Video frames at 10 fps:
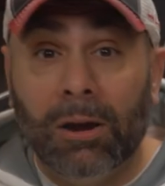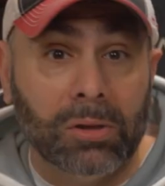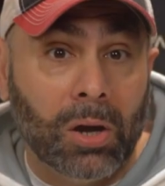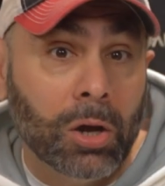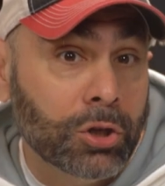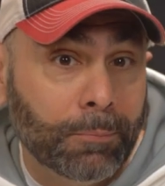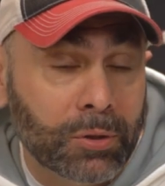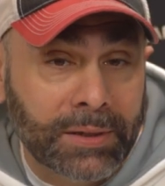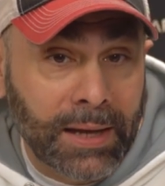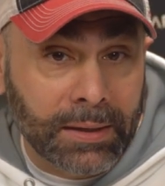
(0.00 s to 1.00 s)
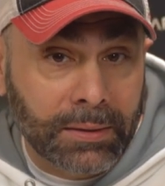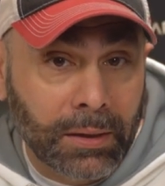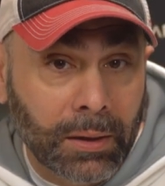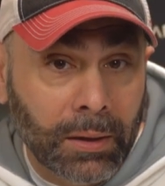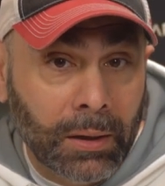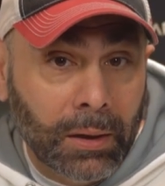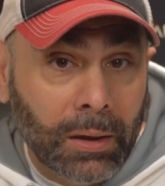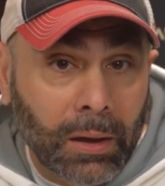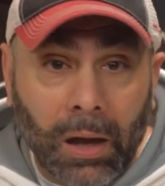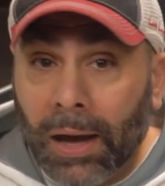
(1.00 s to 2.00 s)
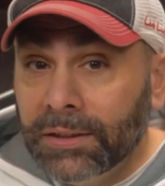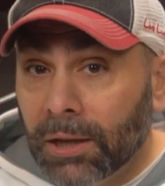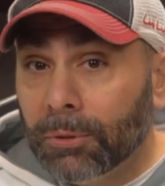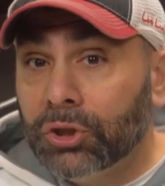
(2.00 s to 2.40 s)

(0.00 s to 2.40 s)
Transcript: out at 100%. I double